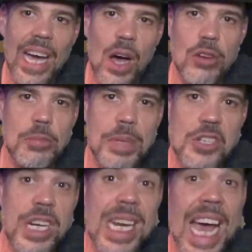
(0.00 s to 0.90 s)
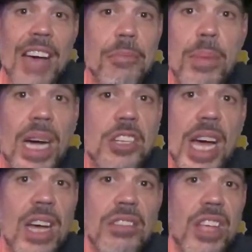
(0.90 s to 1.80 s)
hos, but you didn't have much
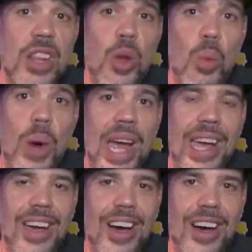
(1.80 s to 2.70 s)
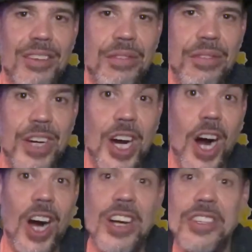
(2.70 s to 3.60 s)
else in the way of
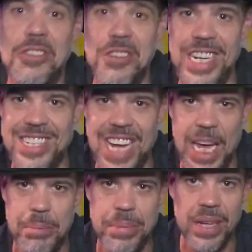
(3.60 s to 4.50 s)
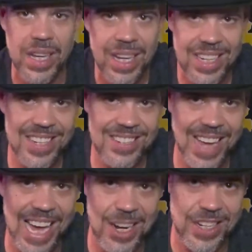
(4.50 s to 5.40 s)
cardistry type
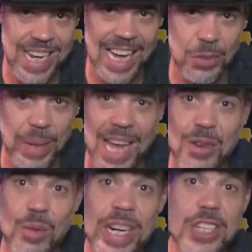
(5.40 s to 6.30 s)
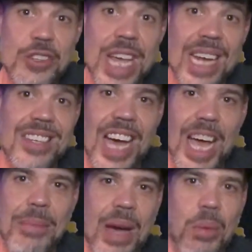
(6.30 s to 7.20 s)
designer decks. We hadn't reached that
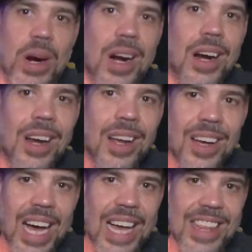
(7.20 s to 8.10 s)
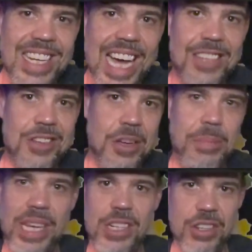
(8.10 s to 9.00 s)
time yet where the decks could
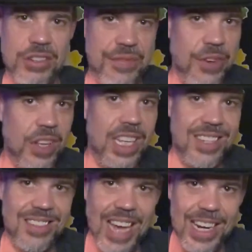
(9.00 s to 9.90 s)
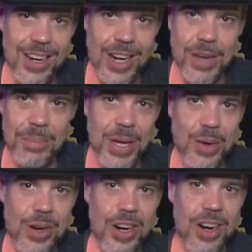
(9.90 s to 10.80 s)
be just fully designed on a
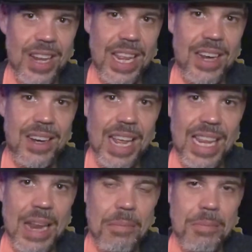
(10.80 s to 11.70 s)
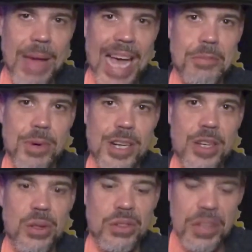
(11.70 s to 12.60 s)
computer and then mass
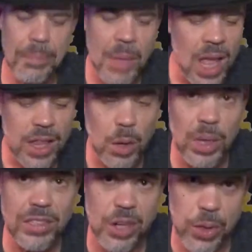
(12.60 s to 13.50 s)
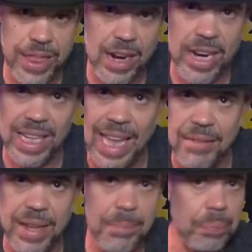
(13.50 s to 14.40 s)
produced. There was no Theory
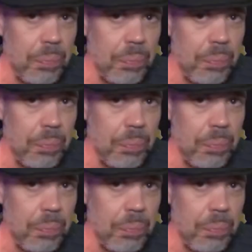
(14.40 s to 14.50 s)
11.